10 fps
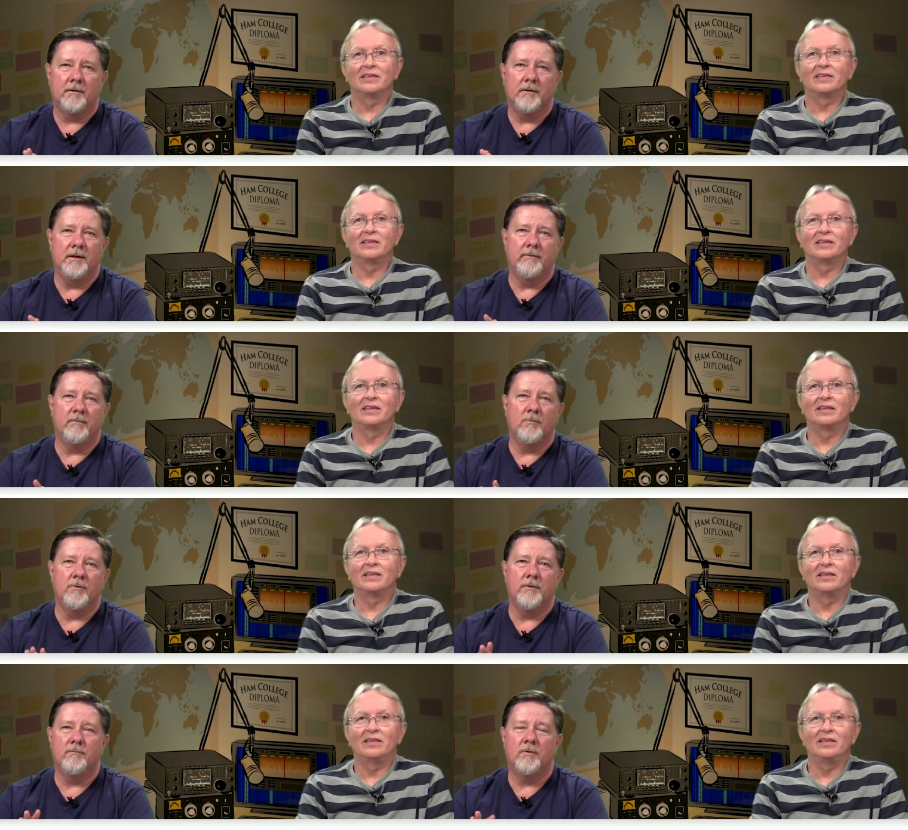Speaker 1: never
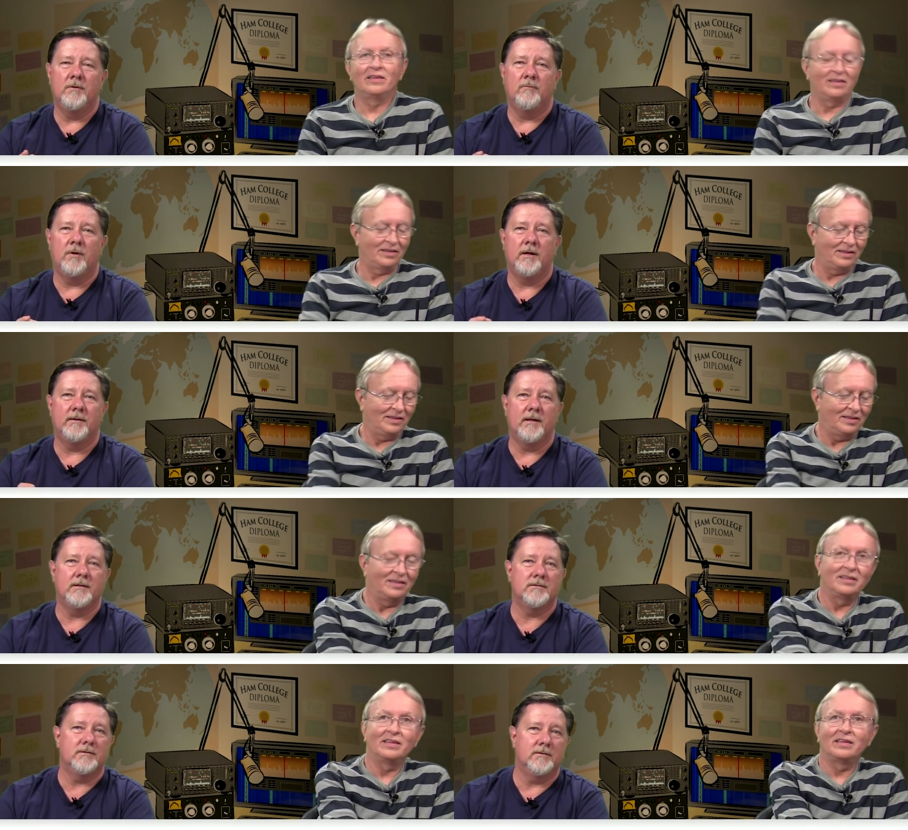more than one watt.
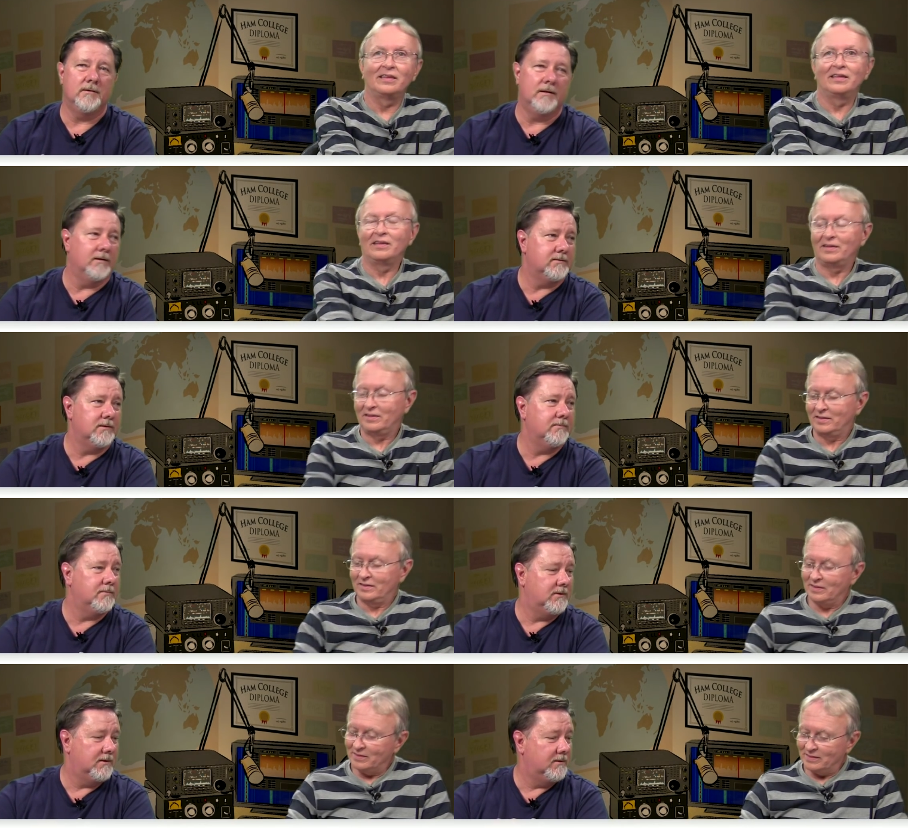That's, that's some
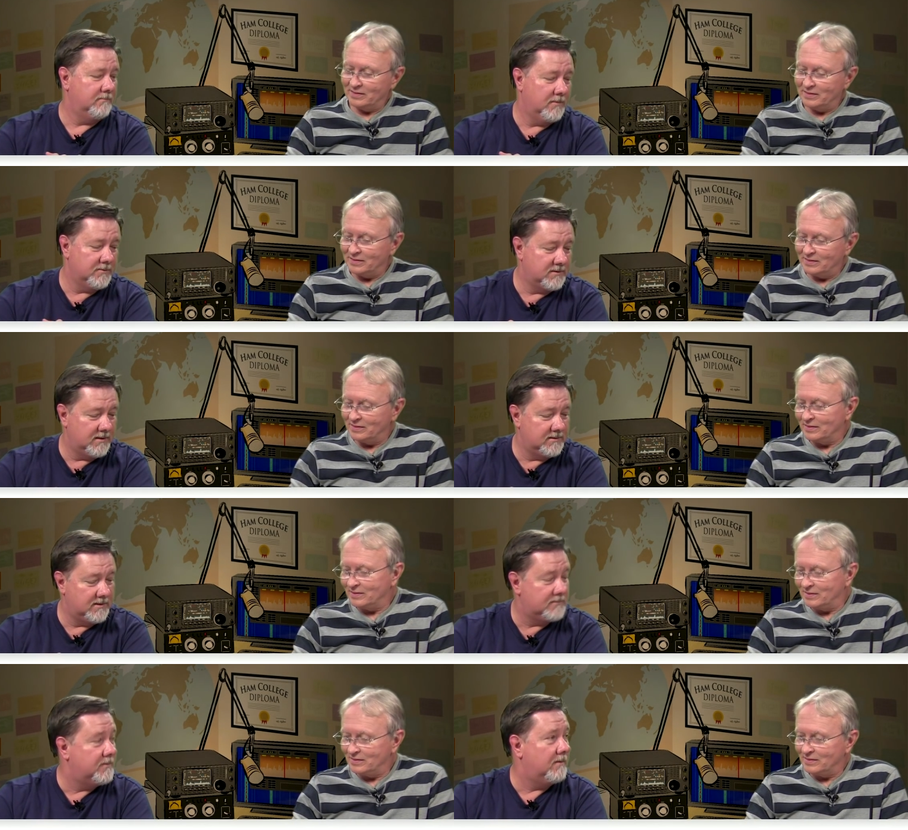most cases
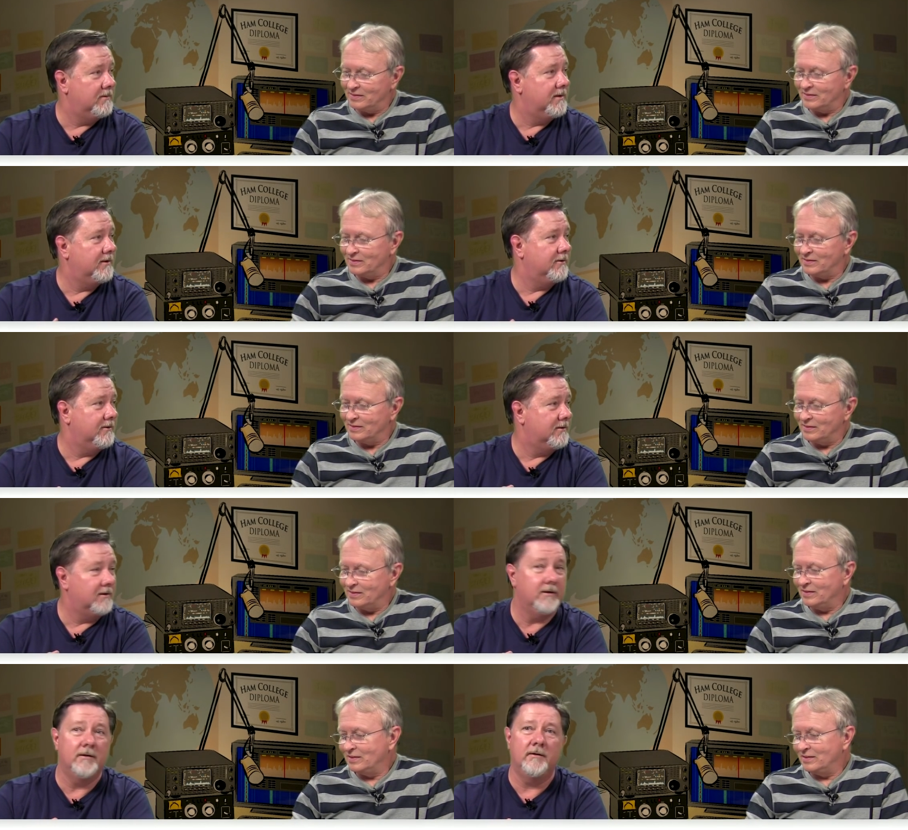that's probably not going to
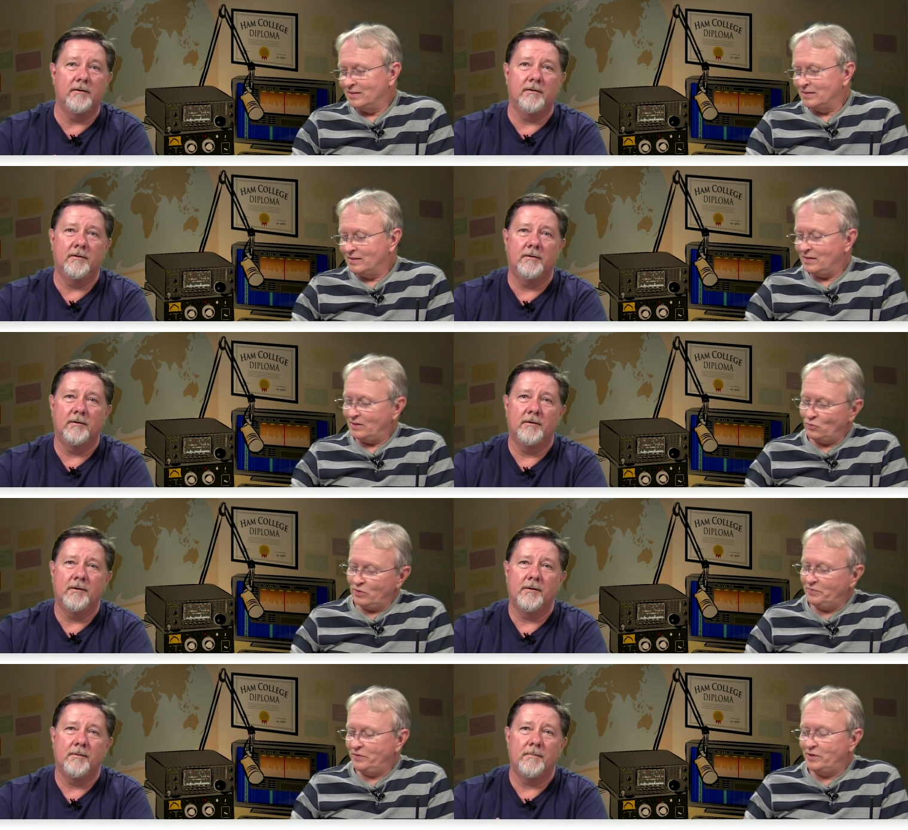cut it.
Speaker 2: Yeah, and
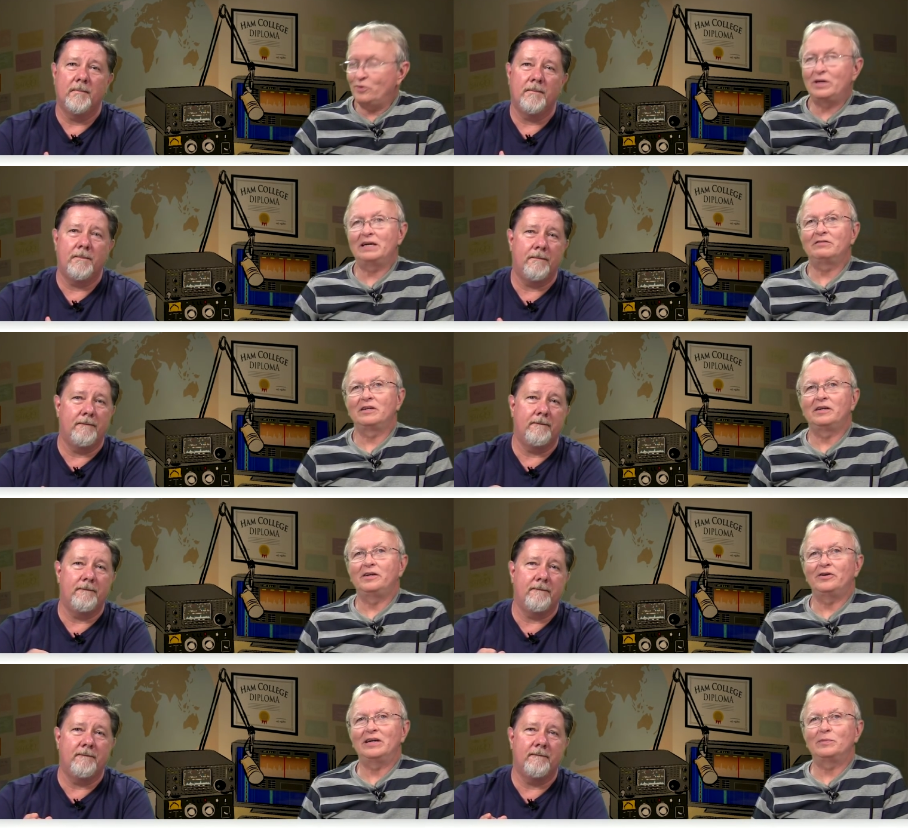what if you don't have a
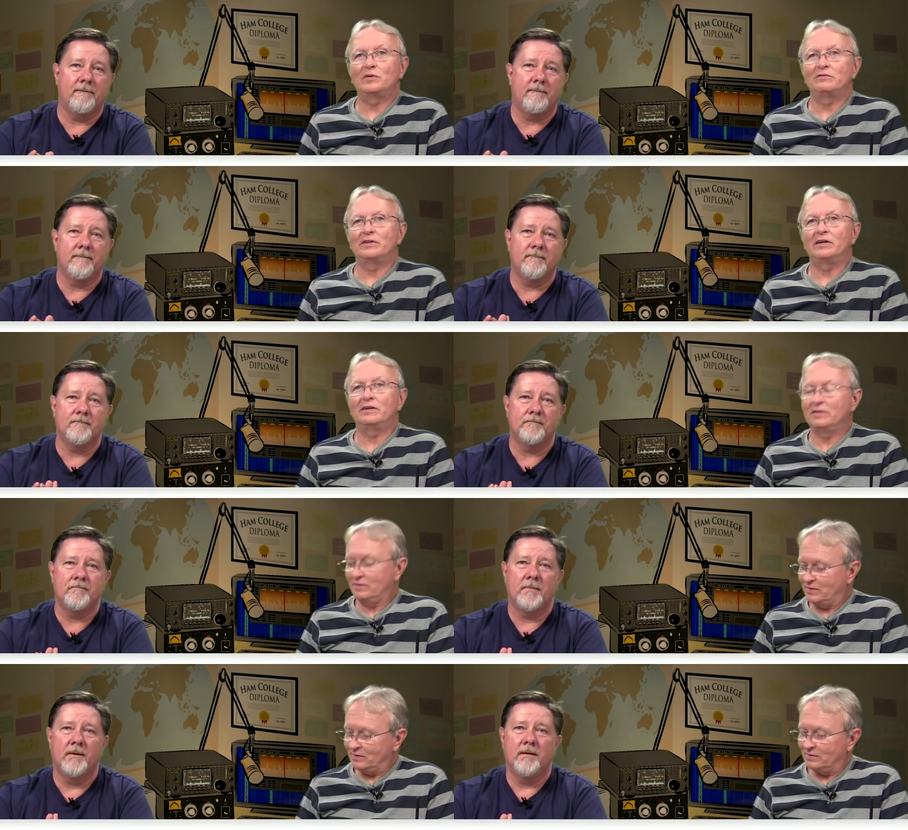linear amplifier?
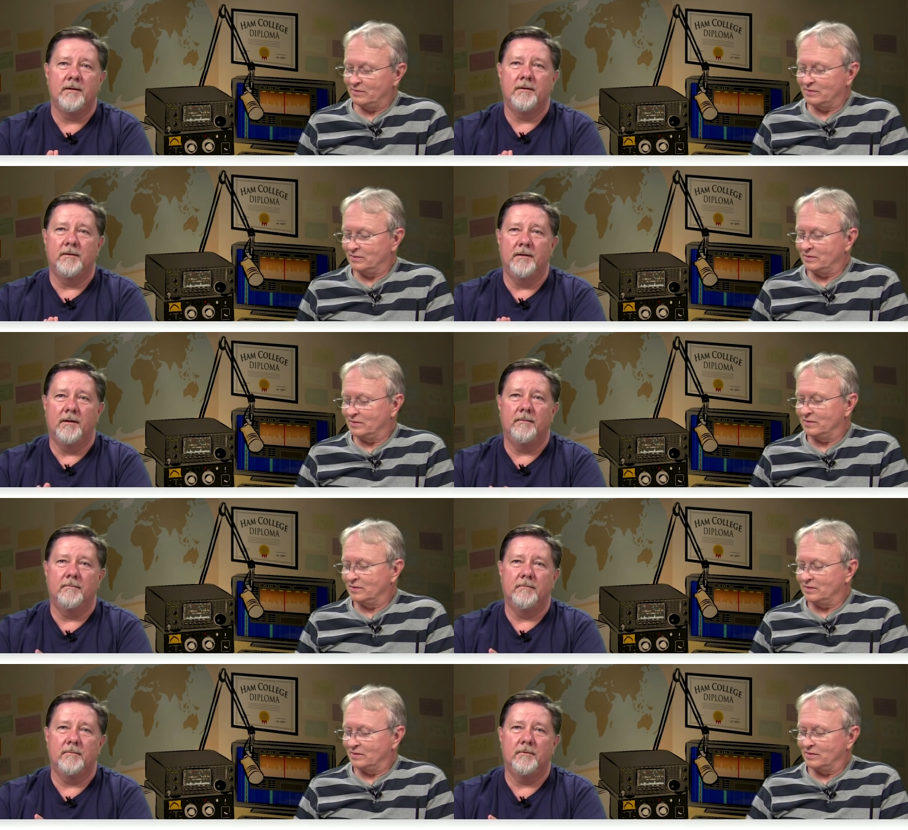
Speaker 1: Yep,
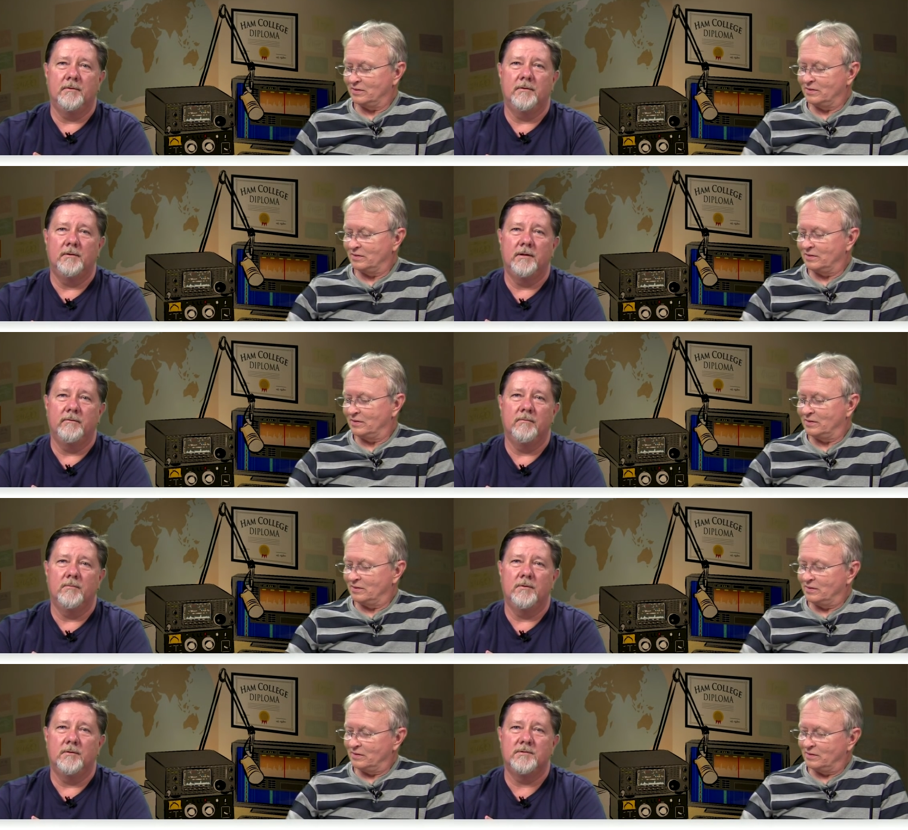never.
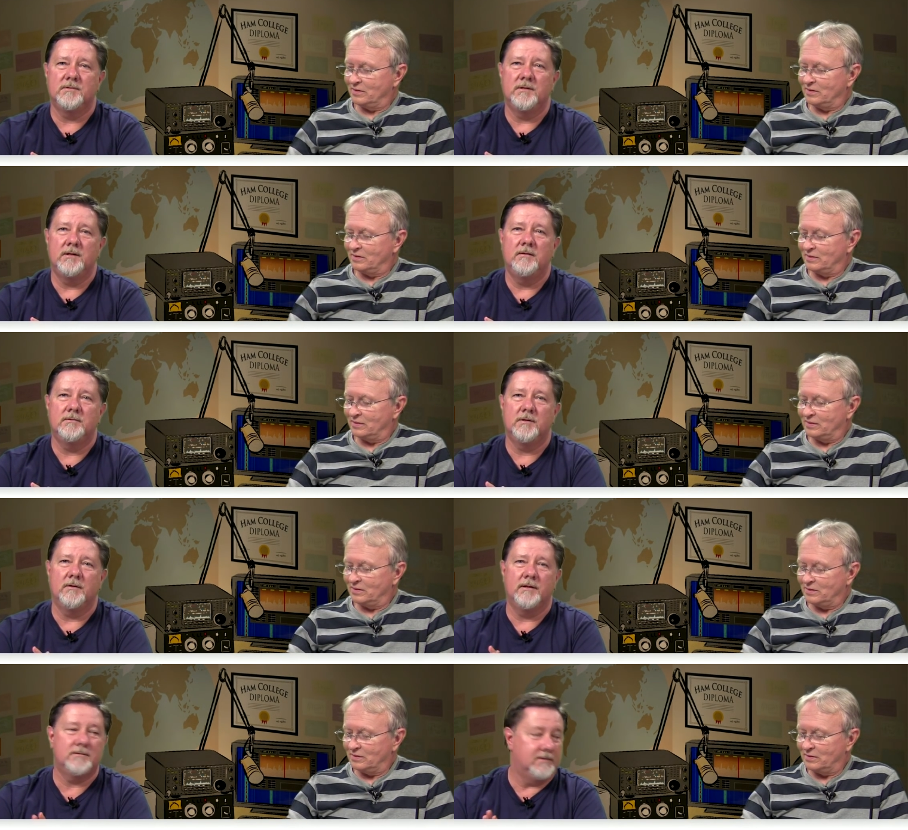C.
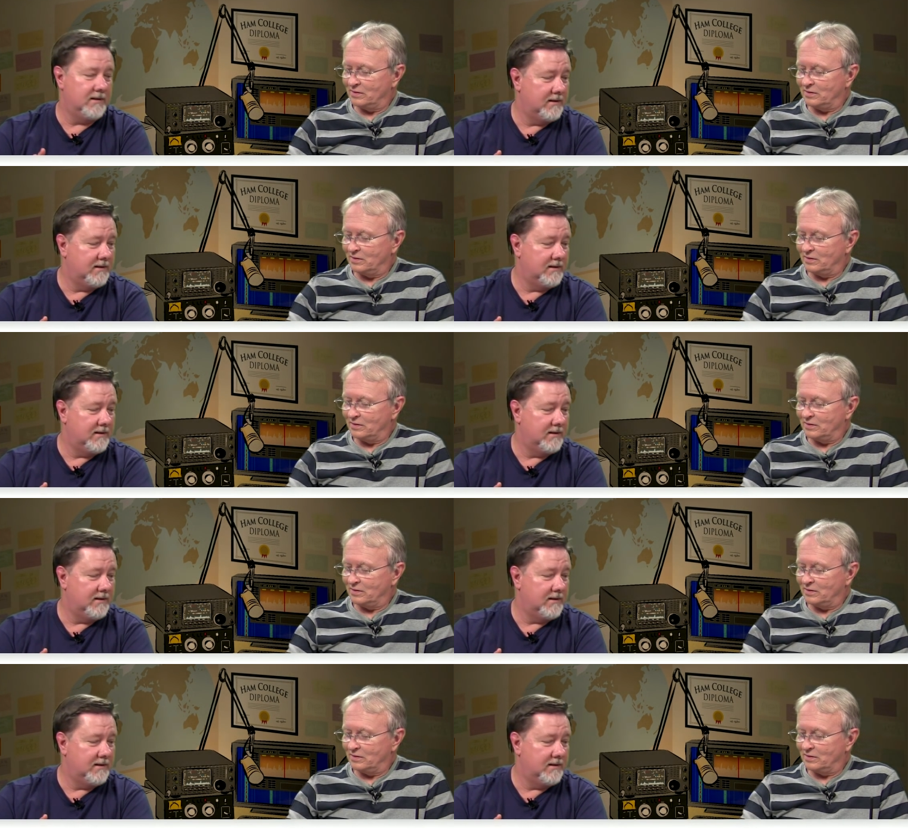So that's that